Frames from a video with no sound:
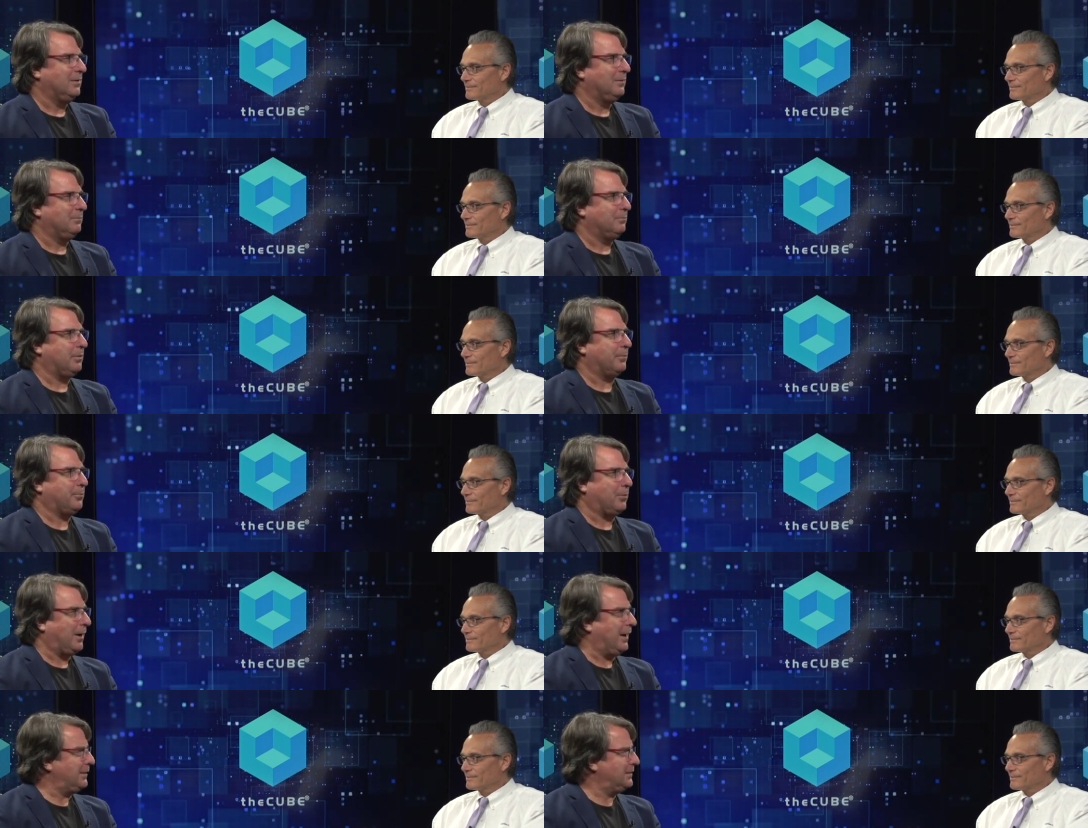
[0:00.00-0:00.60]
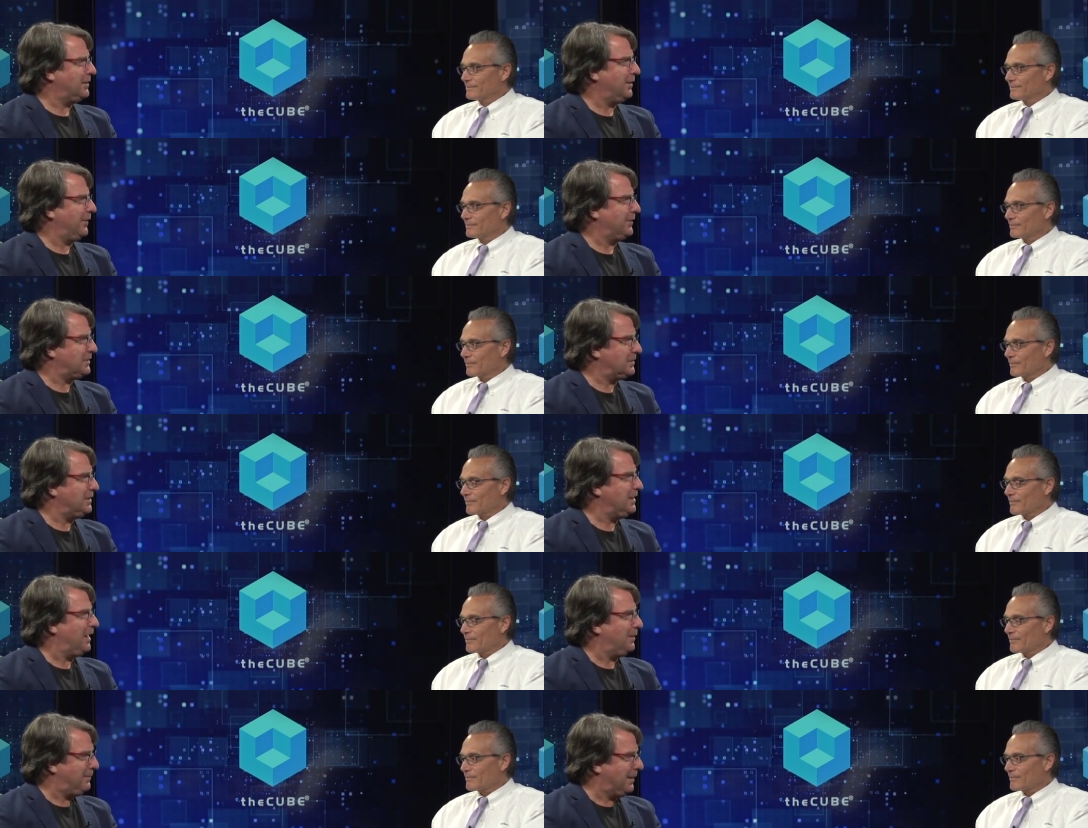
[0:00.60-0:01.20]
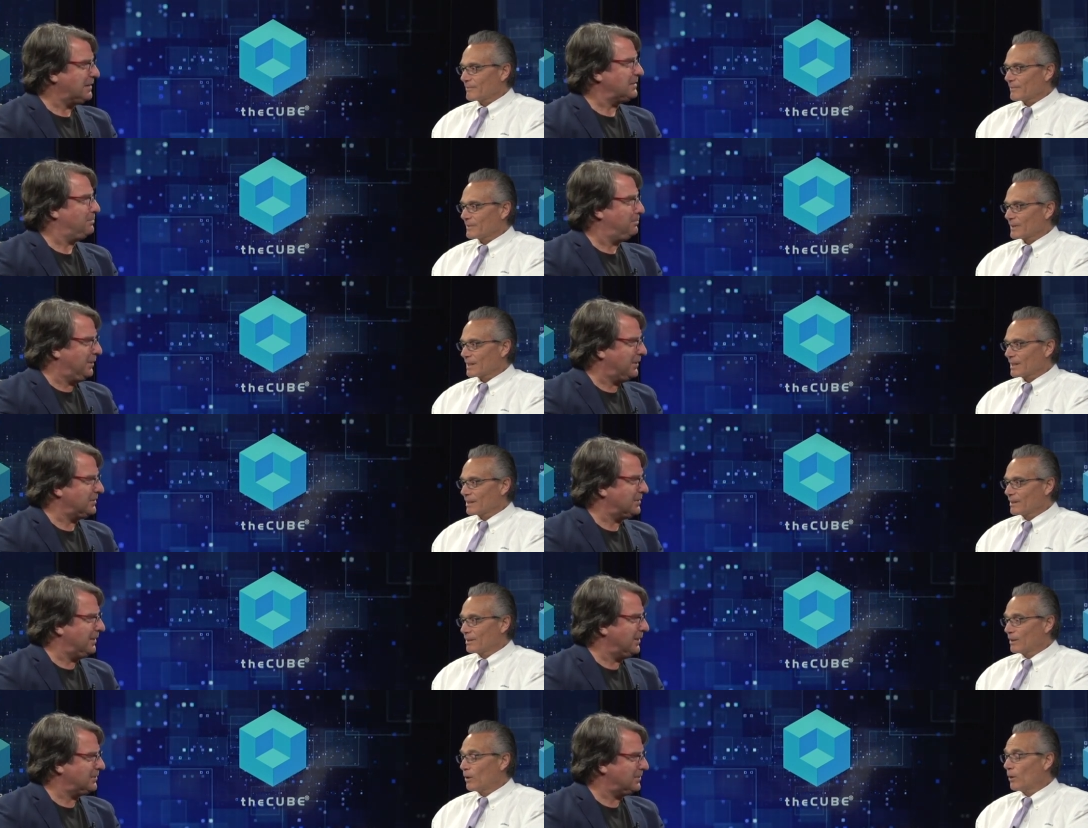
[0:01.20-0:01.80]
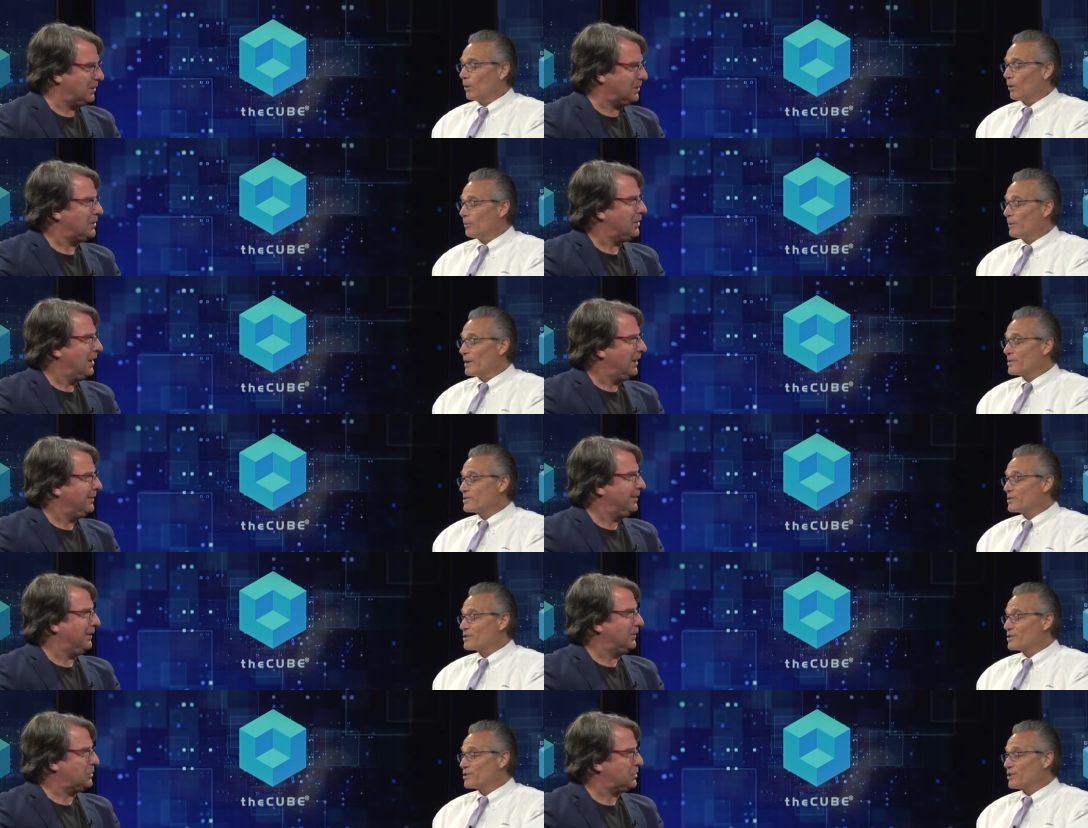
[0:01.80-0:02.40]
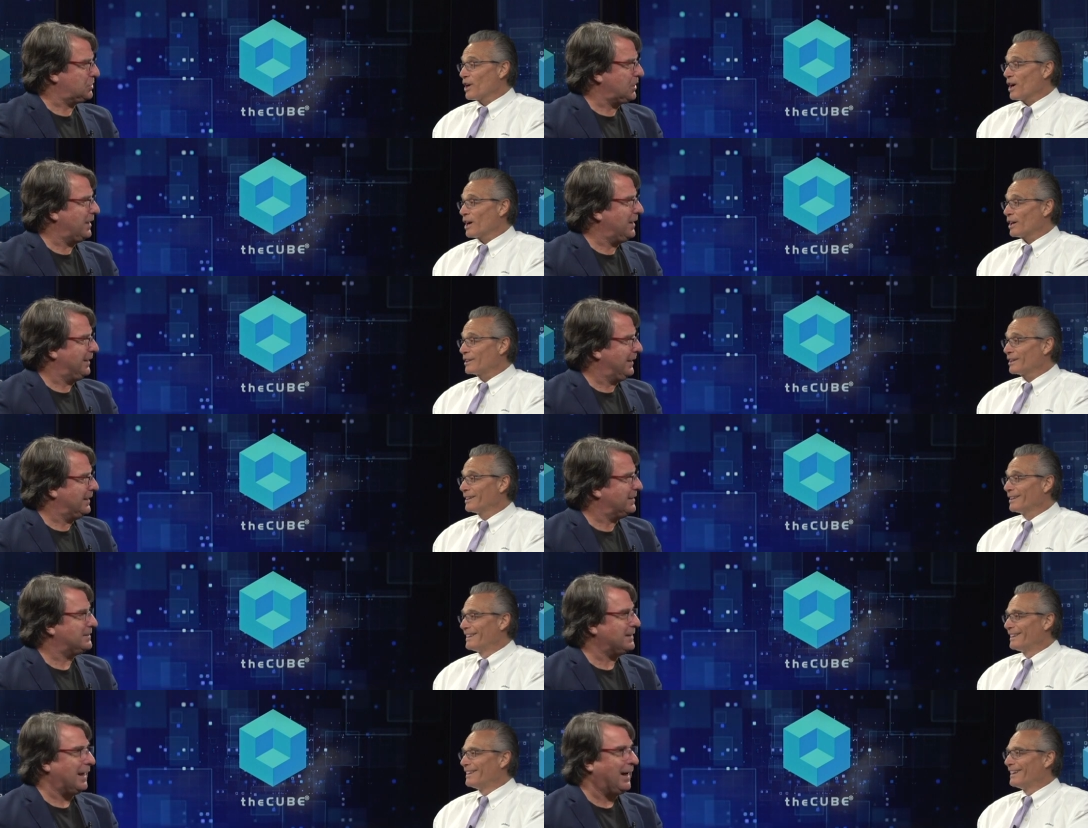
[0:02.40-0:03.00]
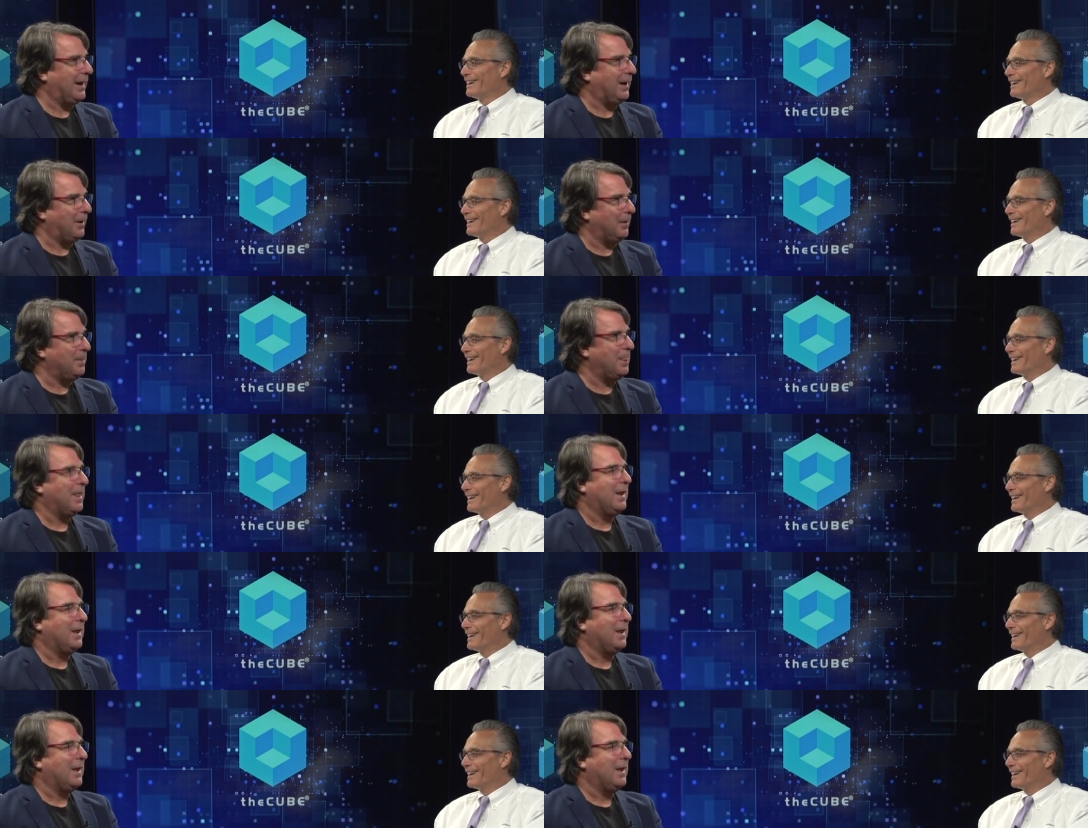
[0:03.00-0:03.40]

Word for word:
Speaker 1: proprietary CMS business. Oh, that's a They're shock. shutting it down